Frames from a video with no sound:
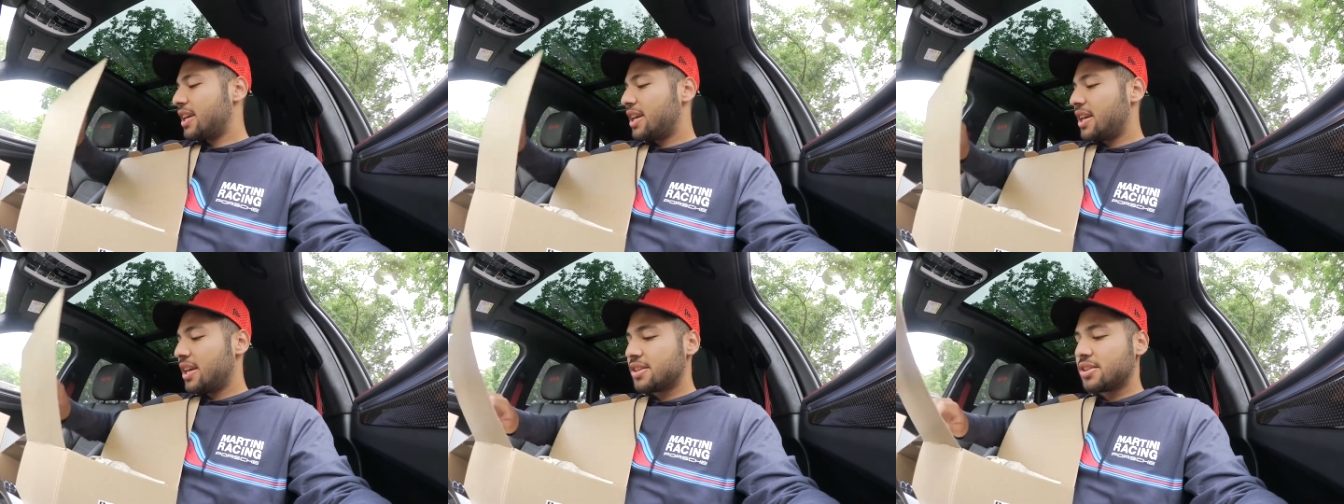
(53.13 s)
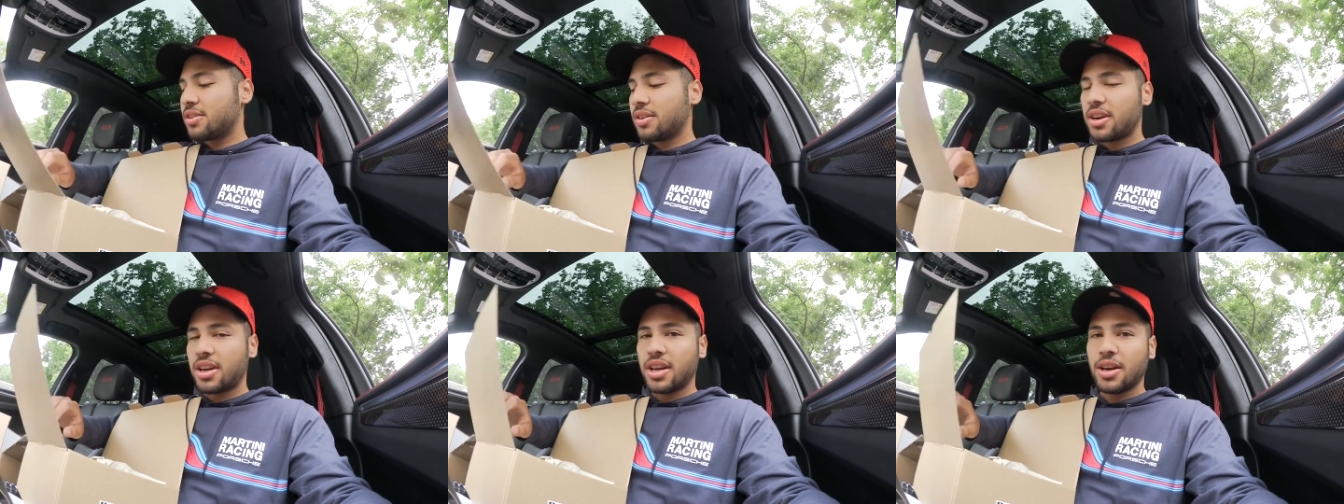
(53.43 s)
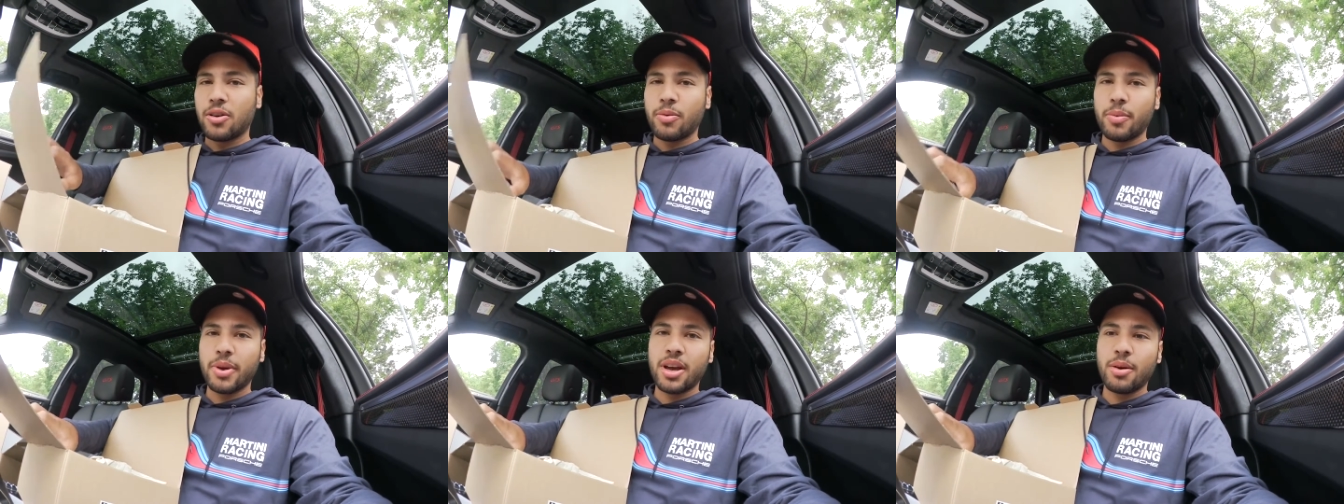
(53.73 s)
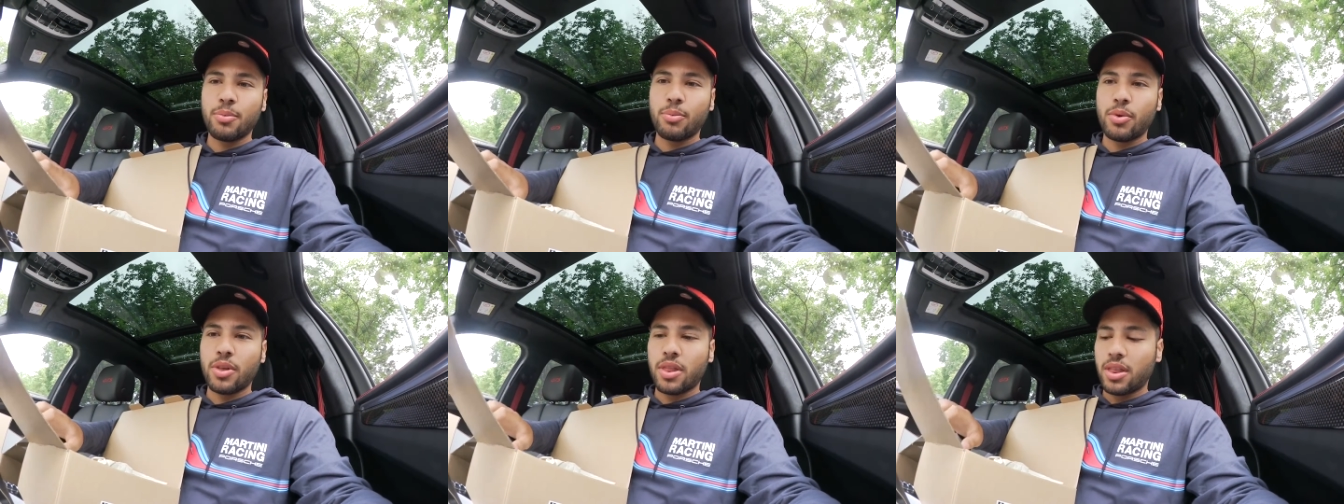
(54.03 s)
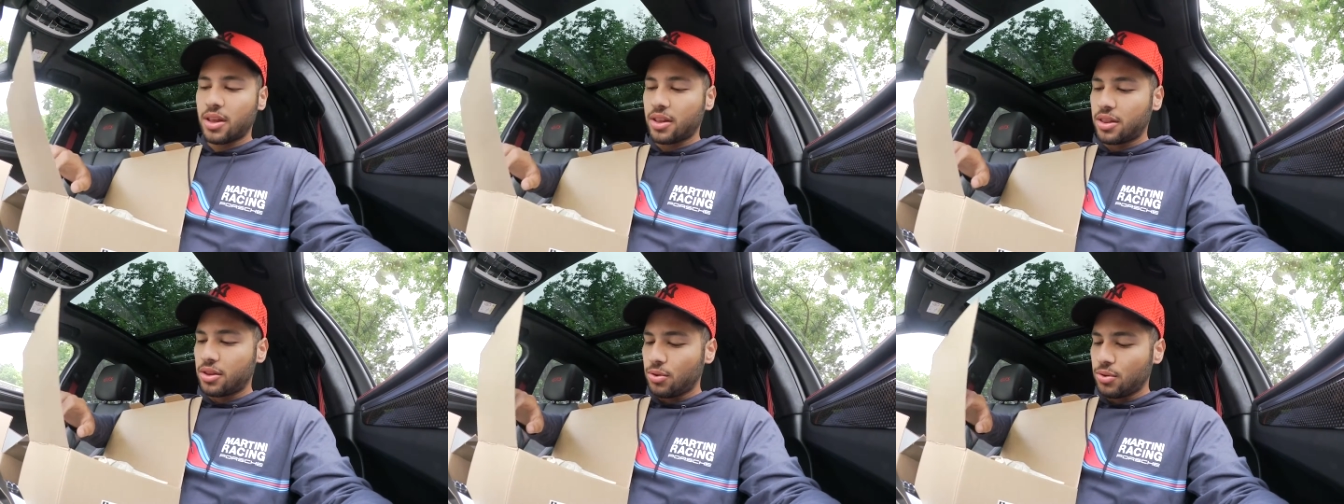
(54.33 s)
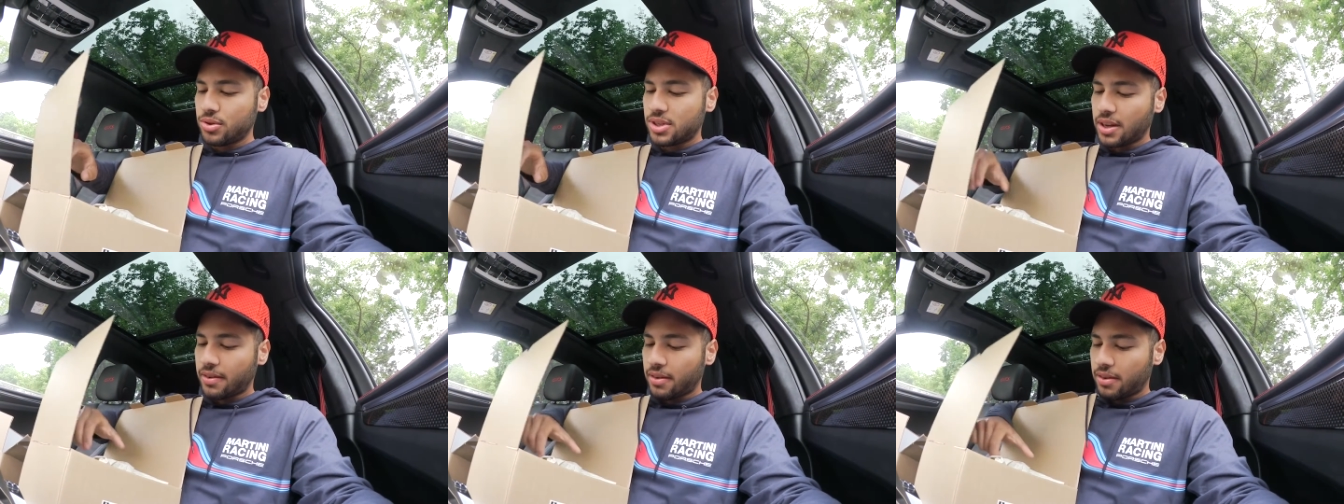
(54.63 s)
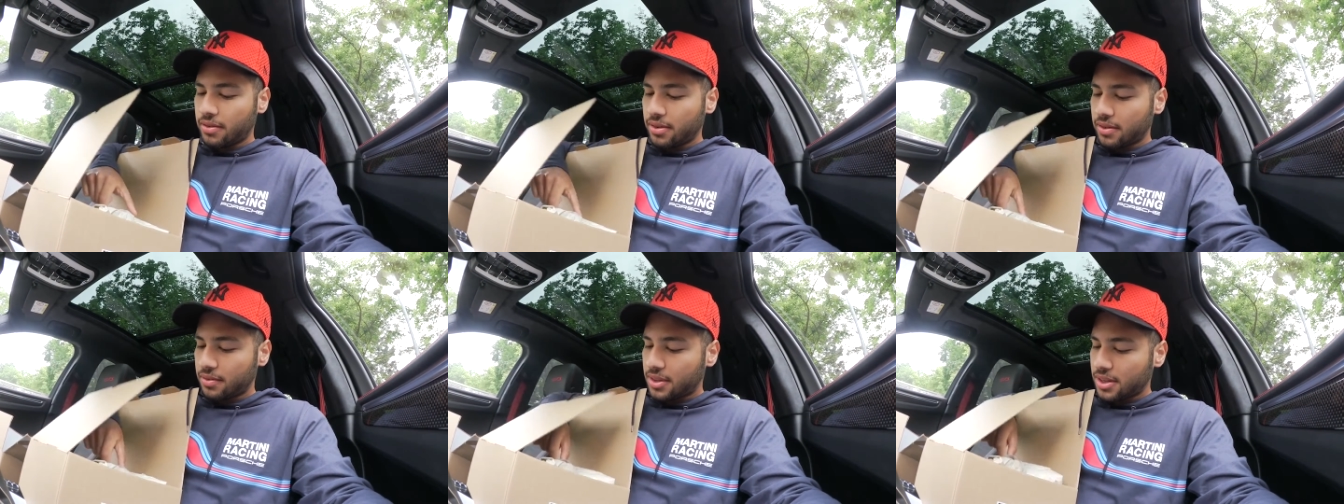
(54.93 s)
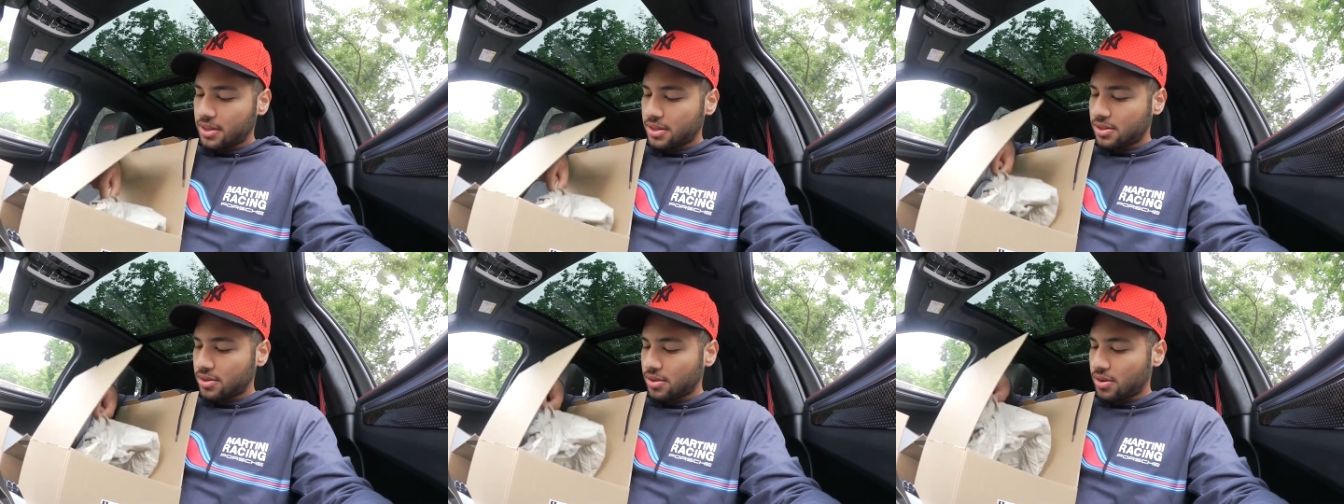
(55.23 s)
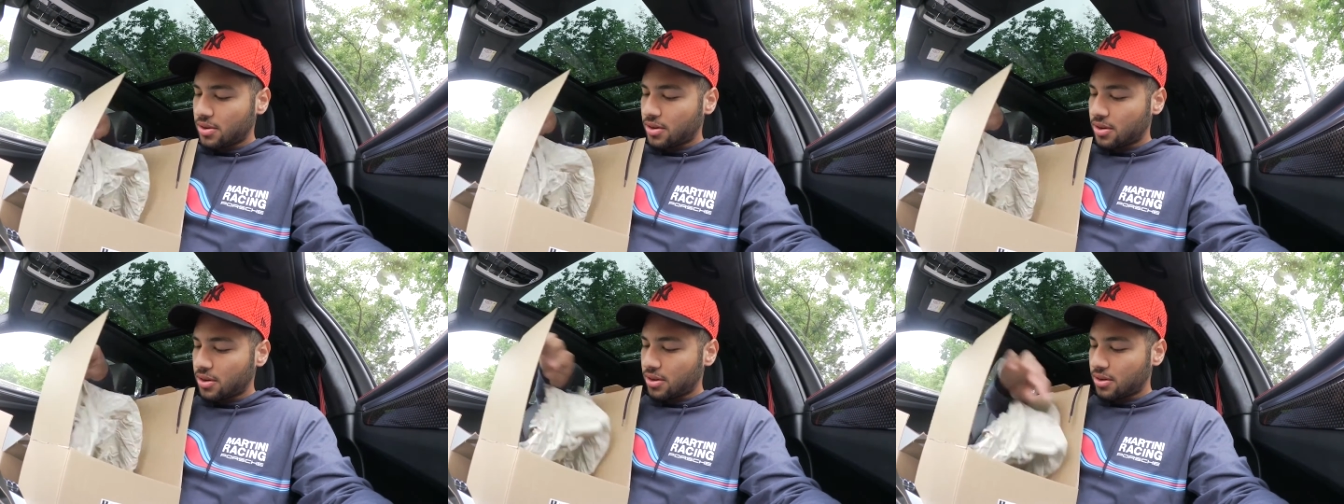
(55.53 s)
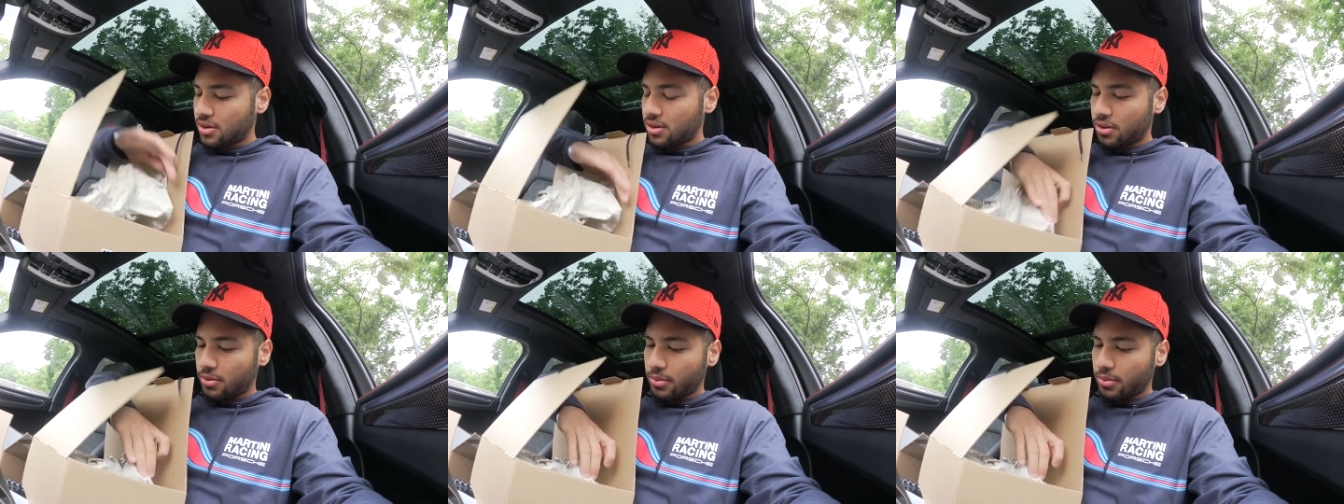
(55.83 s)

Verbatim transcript: he's gonna hook me up with a new 750 so